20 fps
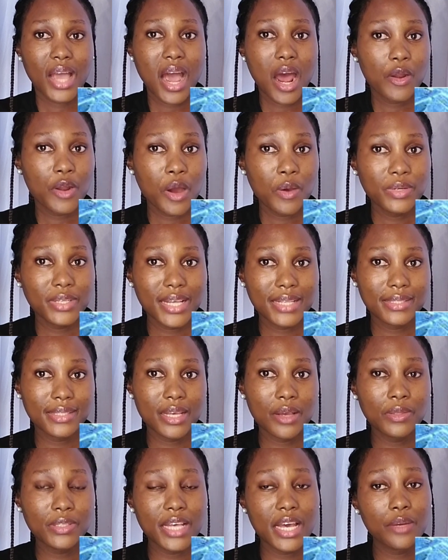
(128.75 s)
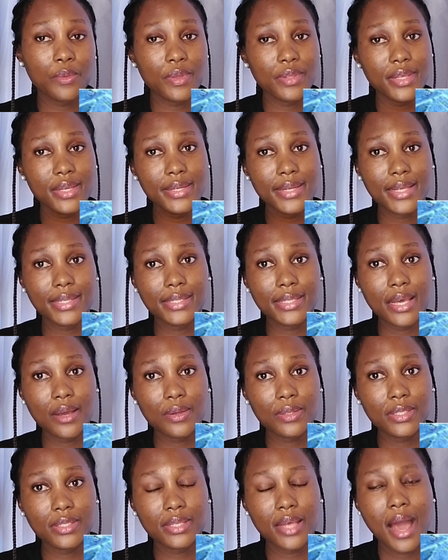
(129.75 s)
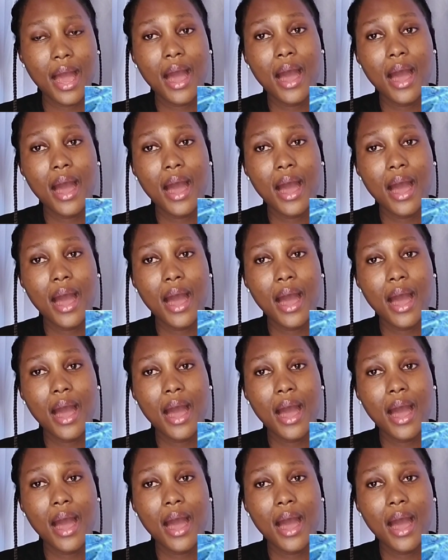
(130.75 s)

around the cells and within the cells.